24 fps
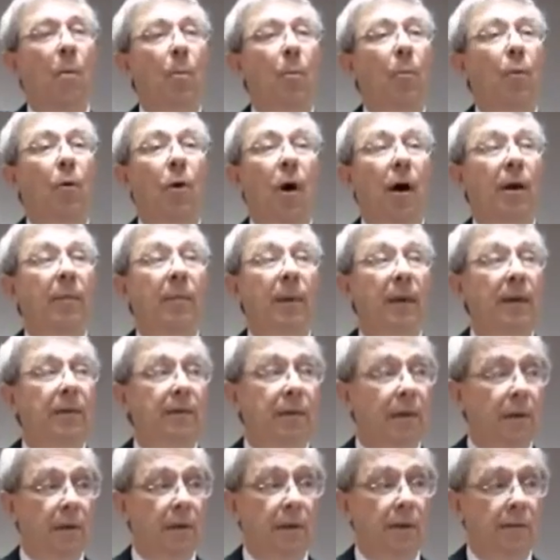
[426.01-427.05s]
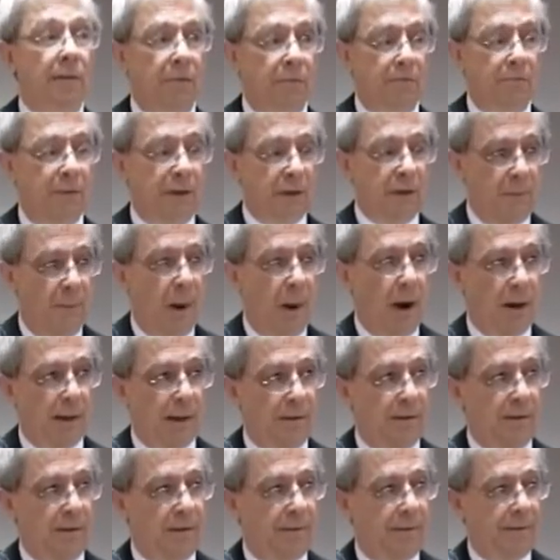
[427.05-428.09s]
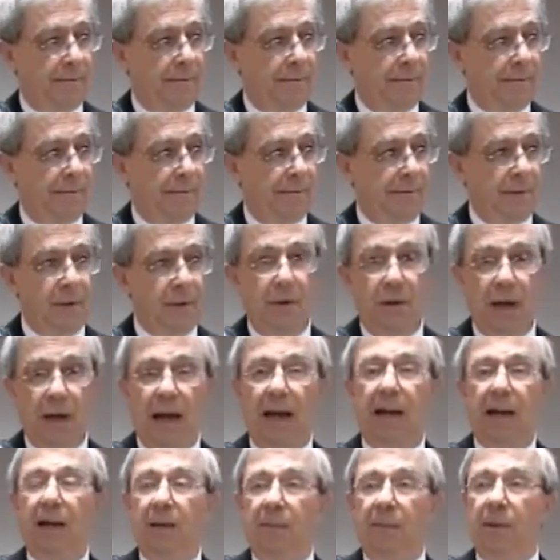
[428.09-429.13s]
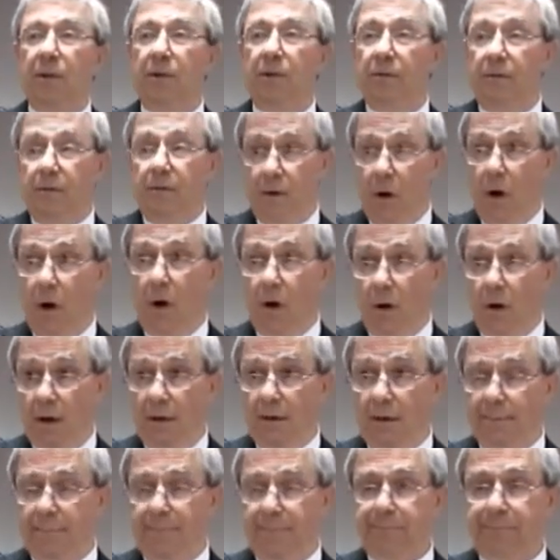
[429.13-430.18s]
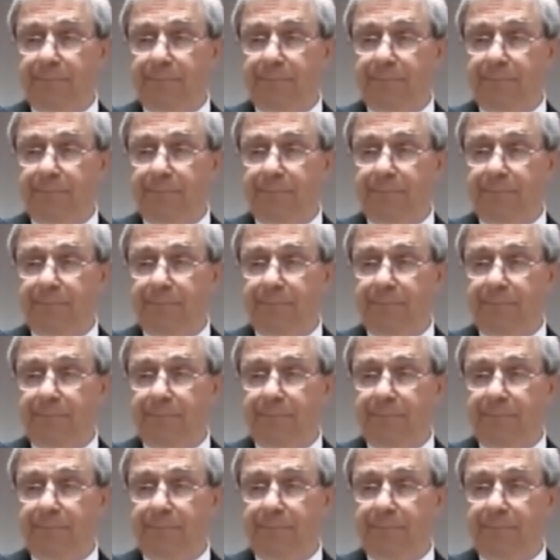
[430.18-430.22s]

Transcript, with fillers: primeval response to that image of dog.